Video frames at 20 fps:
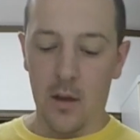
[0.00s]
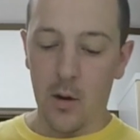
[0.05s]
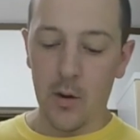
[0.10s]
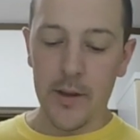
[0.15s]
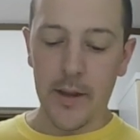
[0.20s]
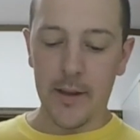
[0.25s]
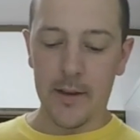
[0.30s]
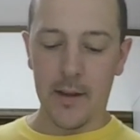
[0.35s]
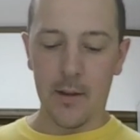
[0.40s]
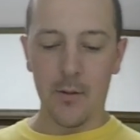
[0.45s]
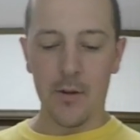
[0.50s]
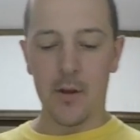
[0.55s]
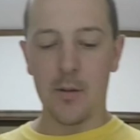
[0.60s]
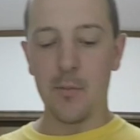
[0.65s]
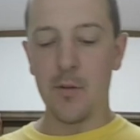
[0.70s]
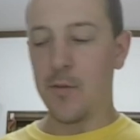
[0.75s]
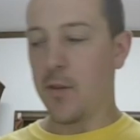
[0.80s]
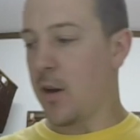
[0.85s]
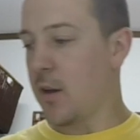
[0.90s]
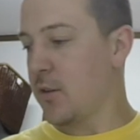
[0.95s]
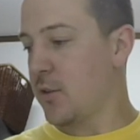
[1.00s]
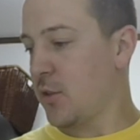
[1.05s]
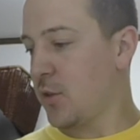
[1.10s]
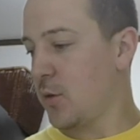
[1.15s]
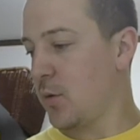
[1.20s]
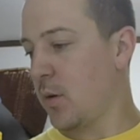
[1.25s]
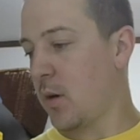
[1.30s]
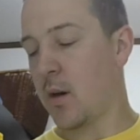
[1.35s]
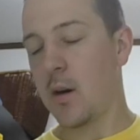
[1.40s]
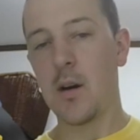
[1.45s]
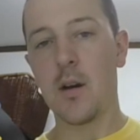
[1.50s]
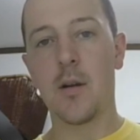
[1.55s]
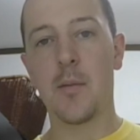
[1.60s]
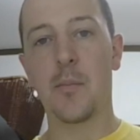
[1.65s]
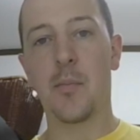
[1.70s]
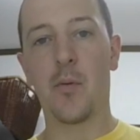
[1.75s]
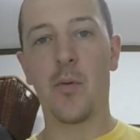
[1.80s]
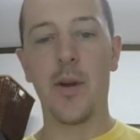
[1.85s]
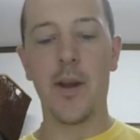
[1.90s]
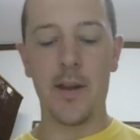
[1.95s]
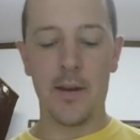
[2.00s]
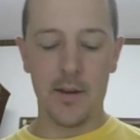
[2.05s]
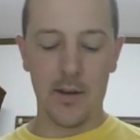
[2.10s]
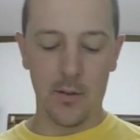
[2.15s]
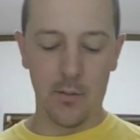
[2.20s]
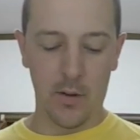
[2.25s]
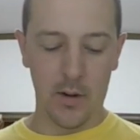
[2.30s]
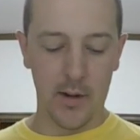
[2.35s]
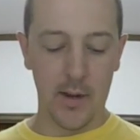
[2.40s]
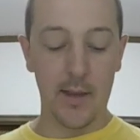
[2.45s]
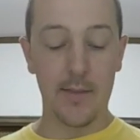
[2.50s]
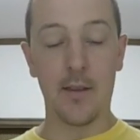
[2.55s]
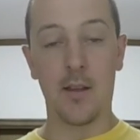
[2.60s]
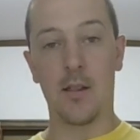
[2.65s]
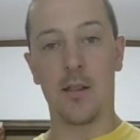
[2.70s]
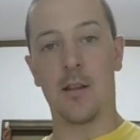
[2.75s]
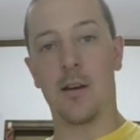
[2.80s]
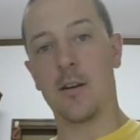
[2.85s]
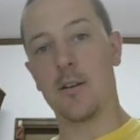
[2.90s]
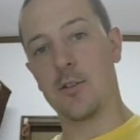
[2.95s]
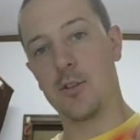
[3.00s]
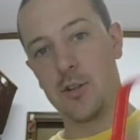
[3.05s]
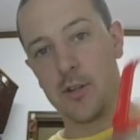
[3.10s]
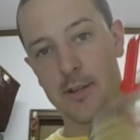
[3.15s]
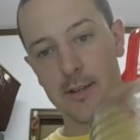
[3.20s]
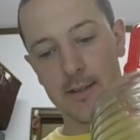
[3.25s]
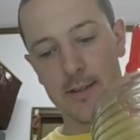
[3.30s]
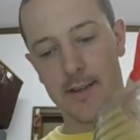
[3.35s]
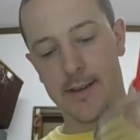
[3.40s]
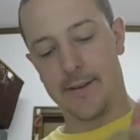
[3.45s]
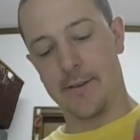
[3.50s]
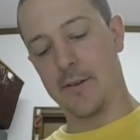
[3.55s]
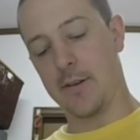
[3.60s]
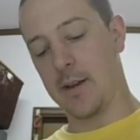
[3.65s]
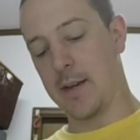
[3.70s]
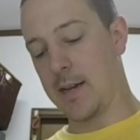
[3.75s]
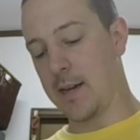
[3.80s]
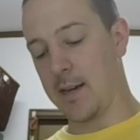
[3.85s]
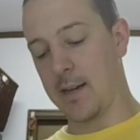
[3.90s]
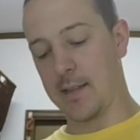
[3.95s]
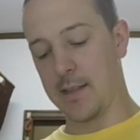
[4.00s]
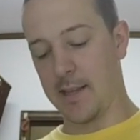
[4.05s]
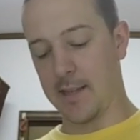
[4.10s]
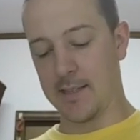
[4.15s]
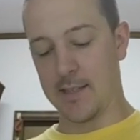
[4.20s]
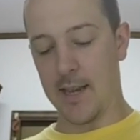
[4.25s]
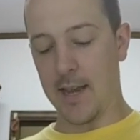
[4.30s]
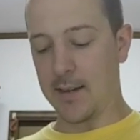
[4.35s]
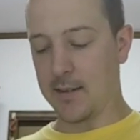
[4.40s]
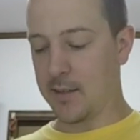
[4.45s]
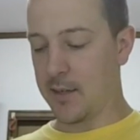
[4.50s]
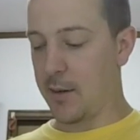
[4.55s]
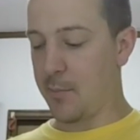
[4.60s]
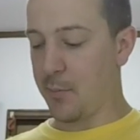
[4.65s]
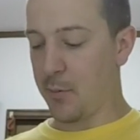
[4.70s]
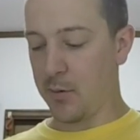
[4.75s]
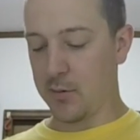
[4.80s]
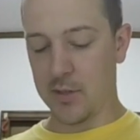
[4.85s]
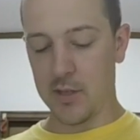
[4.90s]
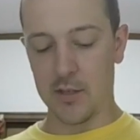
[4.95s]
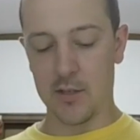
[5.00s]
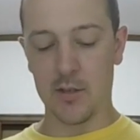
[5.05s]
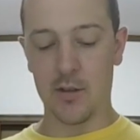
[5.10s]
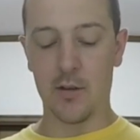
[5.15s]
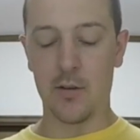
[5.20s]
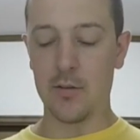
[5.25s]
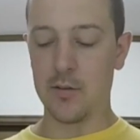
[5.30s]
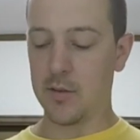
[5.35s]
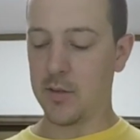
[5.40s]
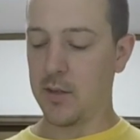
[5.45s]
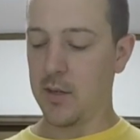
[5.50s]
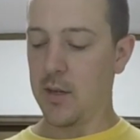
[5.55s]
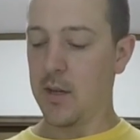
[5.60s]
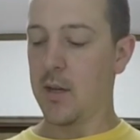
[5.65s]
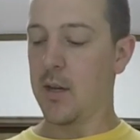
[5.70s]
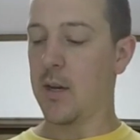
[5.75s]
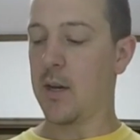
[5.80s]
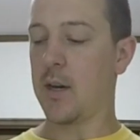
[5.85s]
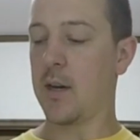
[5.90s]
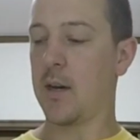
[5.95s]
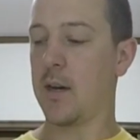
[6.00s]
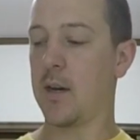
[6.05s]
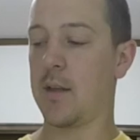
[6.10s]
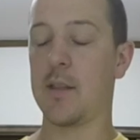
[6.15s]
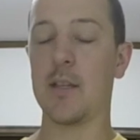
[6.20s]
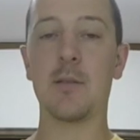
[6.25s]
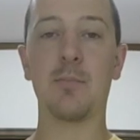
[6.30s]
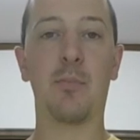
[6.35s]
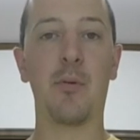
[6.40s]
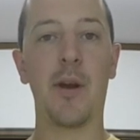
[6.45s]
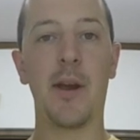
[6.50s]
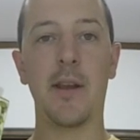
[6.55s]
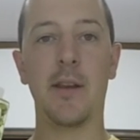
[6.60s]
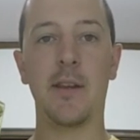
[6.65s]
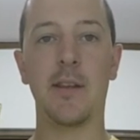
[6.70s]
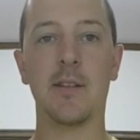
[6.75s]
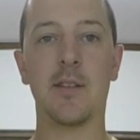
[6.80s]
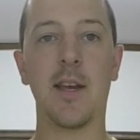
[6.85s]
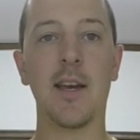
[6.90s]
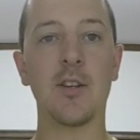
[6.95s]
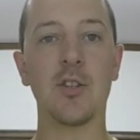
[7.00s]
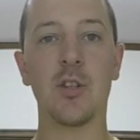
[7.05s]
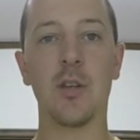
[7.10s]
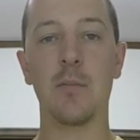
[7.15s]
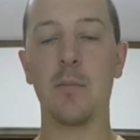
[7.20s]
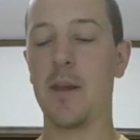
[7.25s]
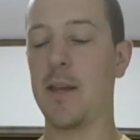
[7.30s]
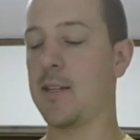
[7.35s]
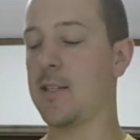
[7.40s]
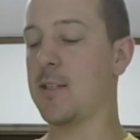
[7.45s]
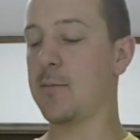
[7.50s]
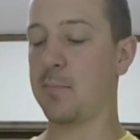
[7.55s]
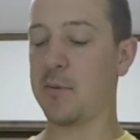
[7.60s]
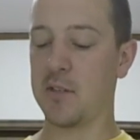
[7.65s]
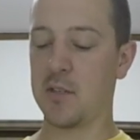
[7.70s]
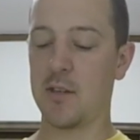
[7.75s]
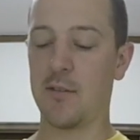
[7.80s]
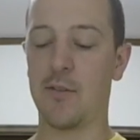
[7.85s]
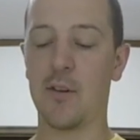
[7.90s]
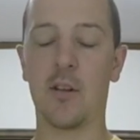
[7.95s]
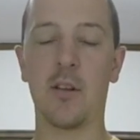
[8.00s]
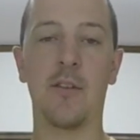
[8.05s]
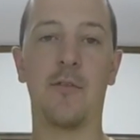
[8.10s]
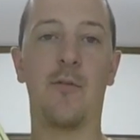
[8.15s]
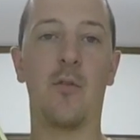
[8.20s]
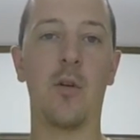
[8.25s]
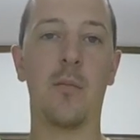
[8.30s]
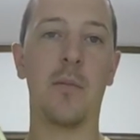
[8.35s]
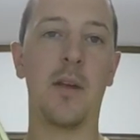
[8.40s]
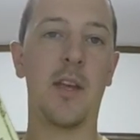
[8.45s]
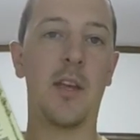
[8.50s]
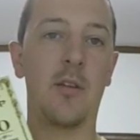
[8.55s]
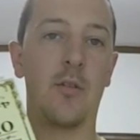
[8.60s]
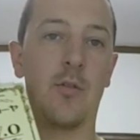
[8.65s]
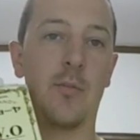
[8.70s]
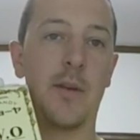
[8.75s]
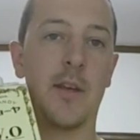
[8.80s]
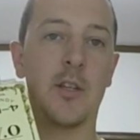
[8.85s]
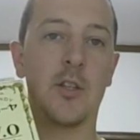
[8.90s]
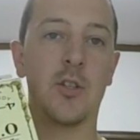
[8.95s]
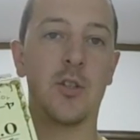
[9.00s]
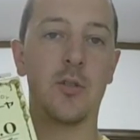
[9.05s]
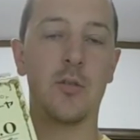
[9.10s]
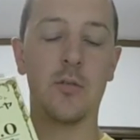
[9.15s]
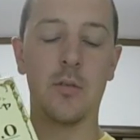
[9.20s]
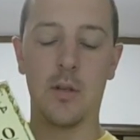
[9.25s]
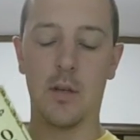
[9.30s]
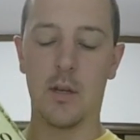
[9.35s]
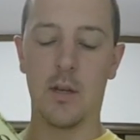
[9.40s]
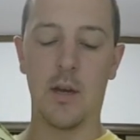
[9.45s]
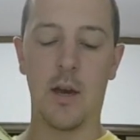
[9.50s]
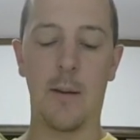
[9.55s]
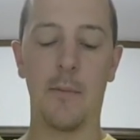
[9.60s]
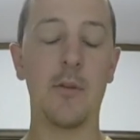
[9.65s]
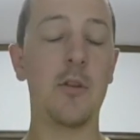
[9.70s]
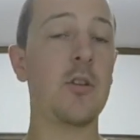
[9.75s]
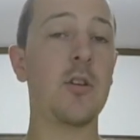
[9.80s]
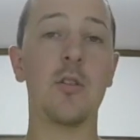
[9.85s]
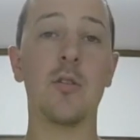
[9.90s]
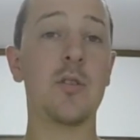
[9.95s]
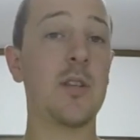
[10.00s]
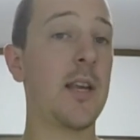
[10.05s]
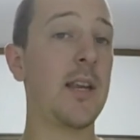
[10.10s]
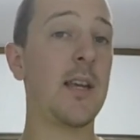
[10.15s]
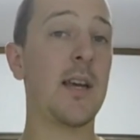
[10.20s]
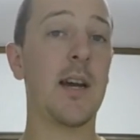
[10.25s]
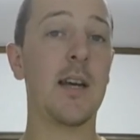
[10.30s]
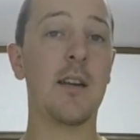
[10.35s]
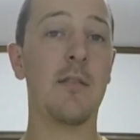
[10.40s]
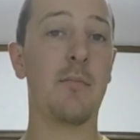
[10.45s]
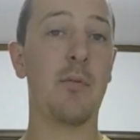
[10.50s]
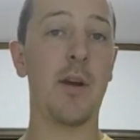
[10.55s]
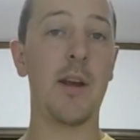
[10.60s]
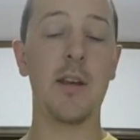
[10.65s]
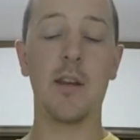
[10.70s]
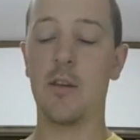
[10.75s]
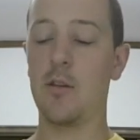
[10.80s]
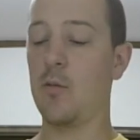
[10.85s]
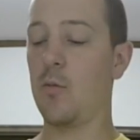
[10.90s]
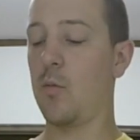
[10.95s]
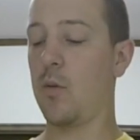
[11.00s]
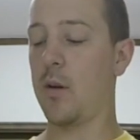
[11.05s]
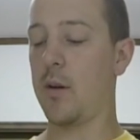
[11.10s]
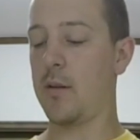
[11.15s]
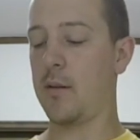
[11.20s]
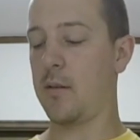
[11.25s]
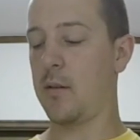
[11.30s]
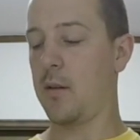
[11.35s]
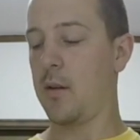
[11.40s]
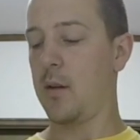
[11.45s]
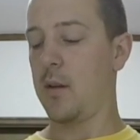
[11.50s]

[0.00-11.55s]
Okay, now we're going to move on to our brandy one in the larger container. The exact same process goes. This brandy is actually made specifically for making umeshu, but you can use any kind of brandy you want.